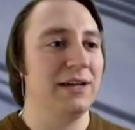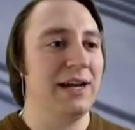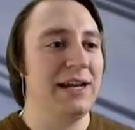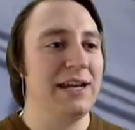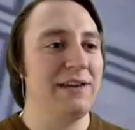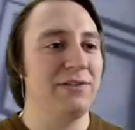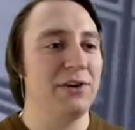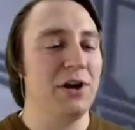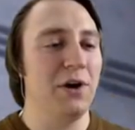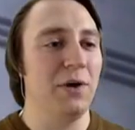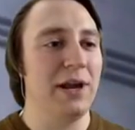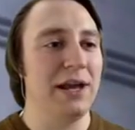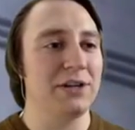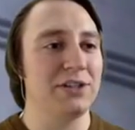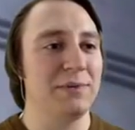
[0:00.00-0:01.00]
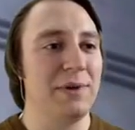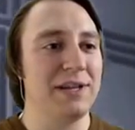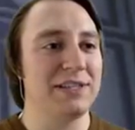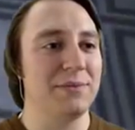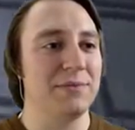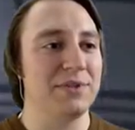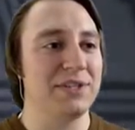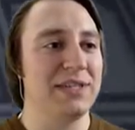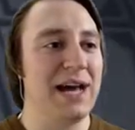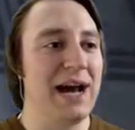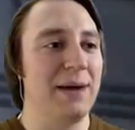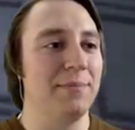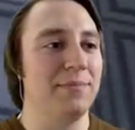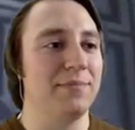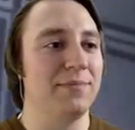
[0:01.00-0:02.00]
I never know what actually makes them
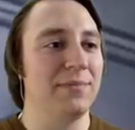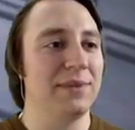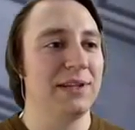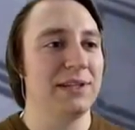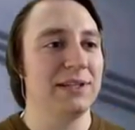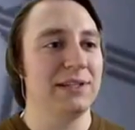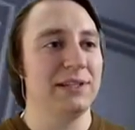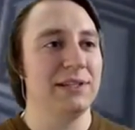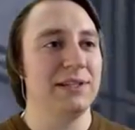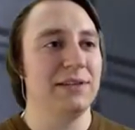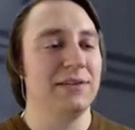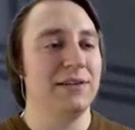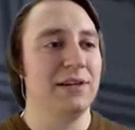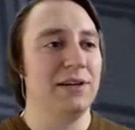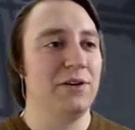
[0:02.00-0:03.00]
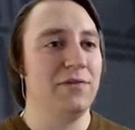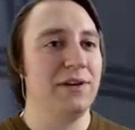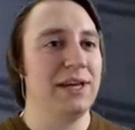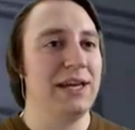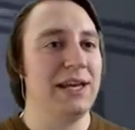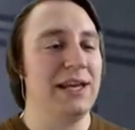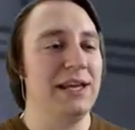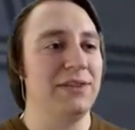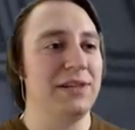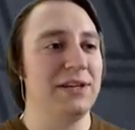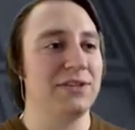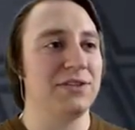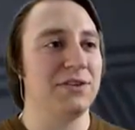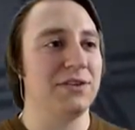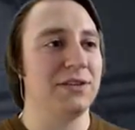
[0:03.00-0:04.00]
stop. I know if I get hit,
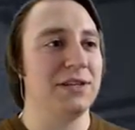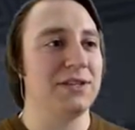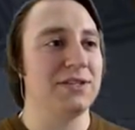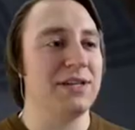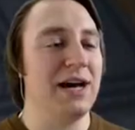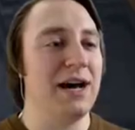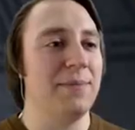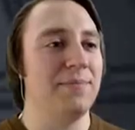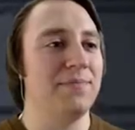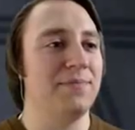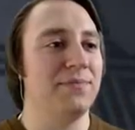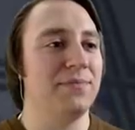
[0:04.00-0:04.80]
they certainly stop.